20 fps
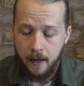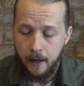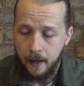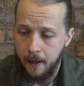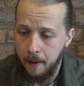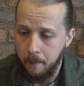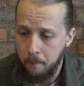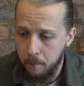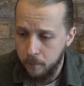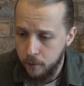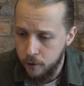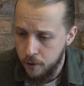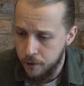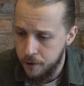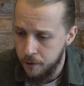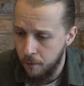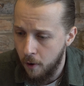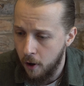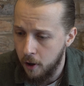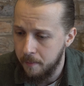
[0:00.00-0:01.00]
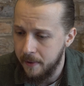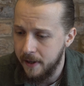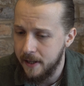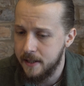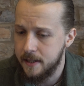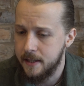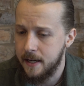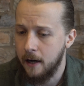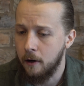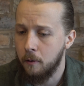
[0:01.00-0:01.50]
Deuteronomy
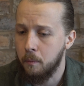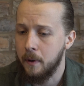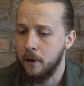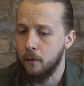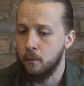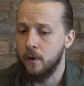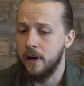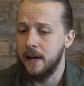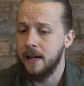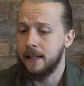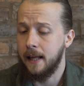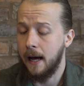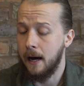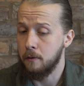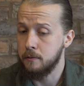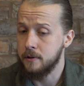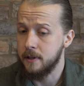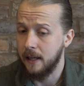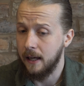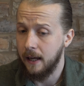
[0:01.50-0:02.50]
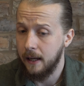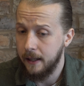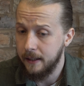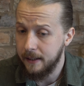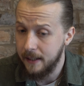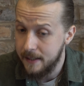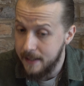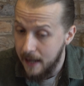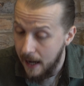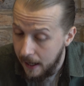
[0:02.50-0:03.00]
itself, we read how to
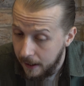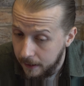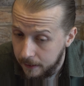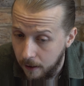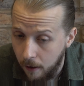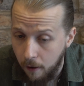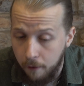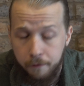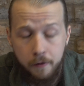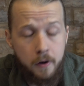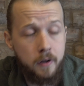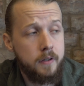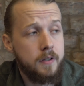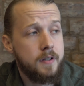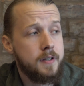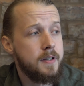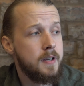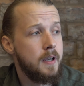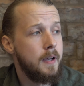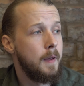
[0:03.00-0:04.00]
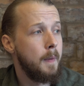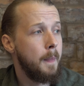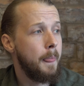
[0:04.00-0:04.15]
detect a false